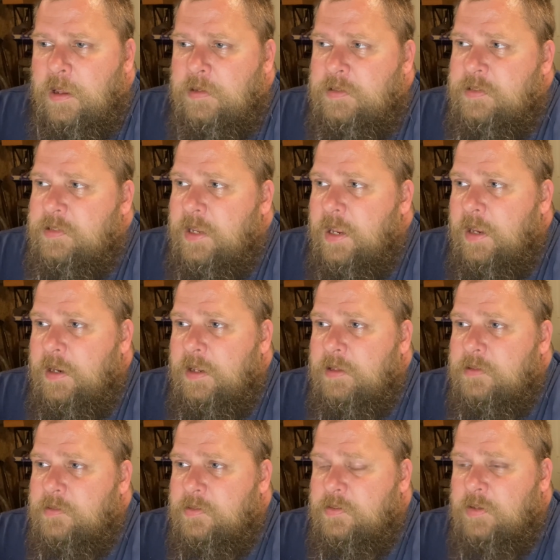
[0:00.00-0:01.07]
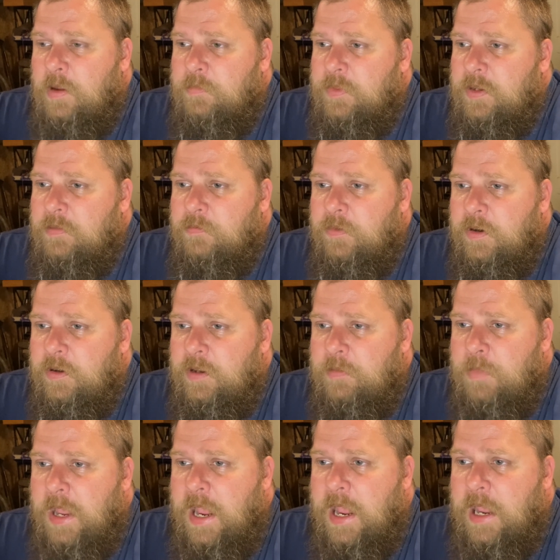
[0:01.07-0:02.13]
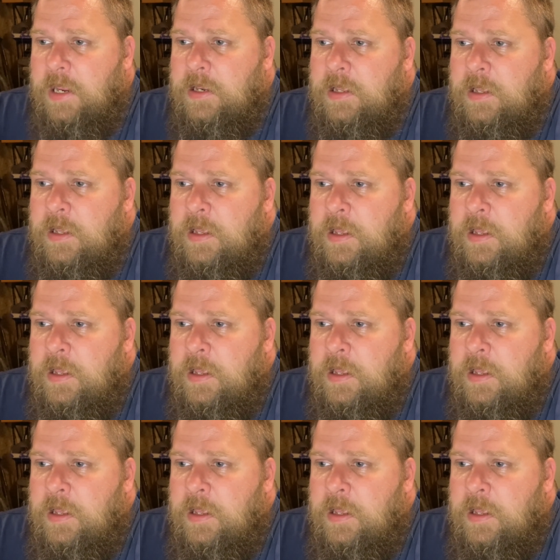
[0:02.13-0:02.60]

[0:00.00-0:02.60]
say it is something really bad,